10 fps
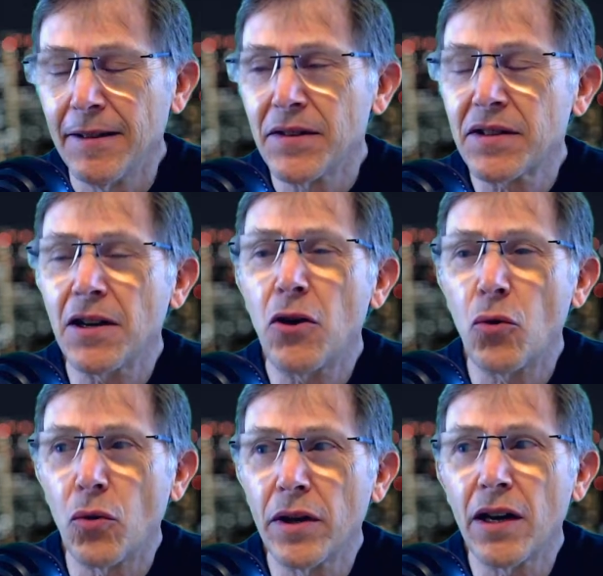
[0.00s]

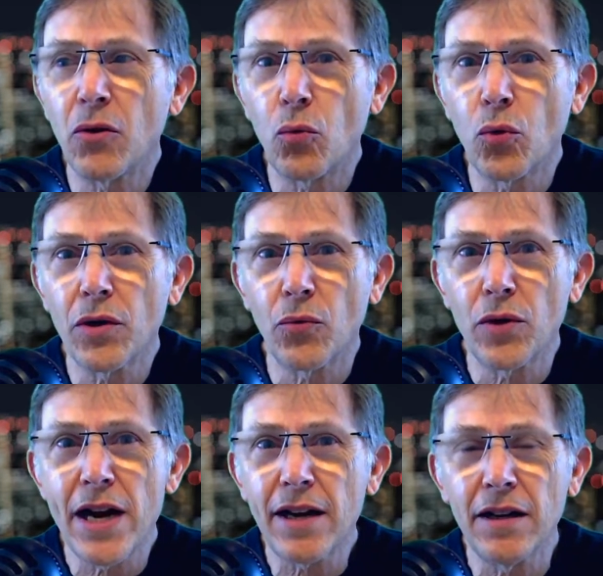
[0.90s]
So, we're
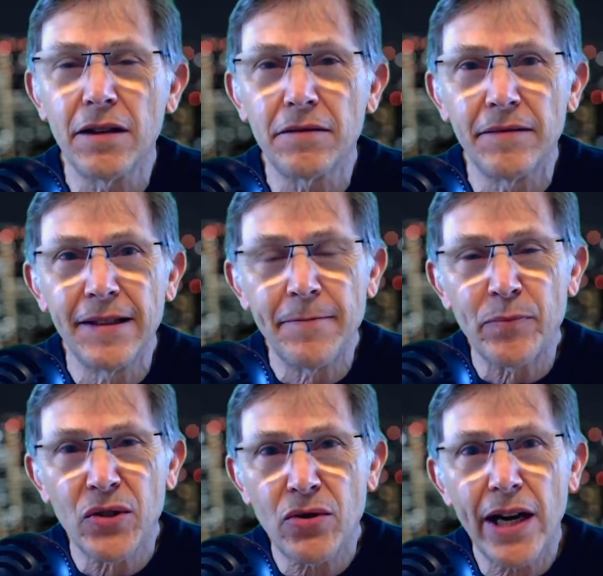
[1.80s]
not going to
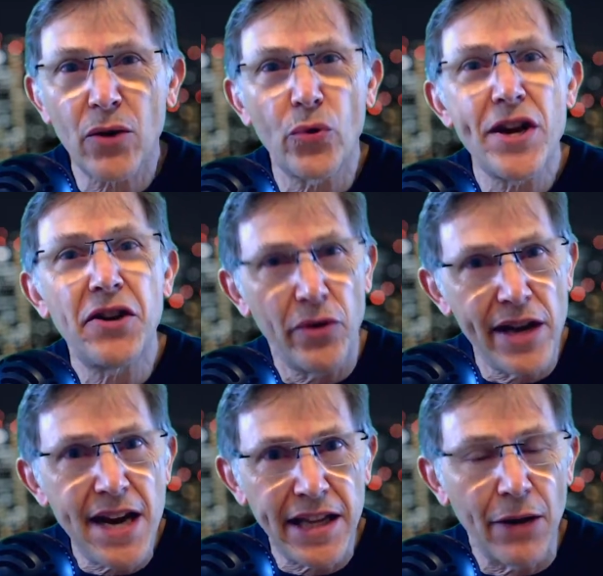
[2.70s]
try to
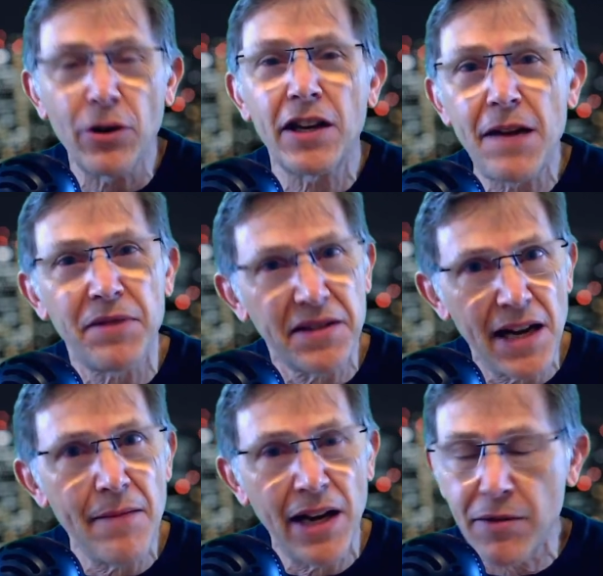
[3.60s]
recreate that. We're going to keep the
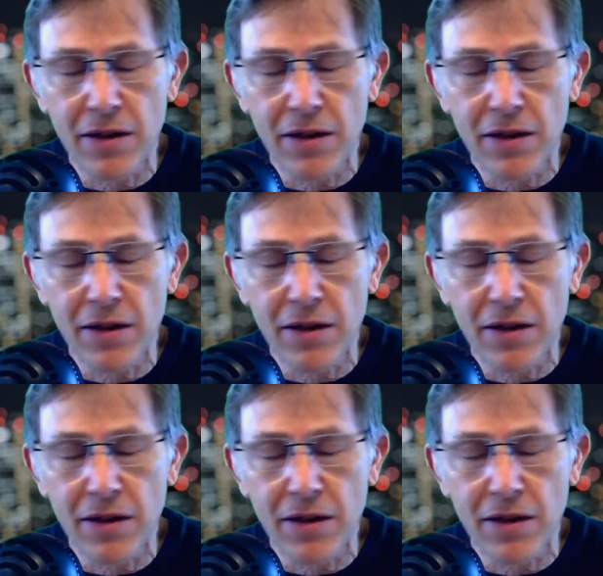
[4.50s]
same game.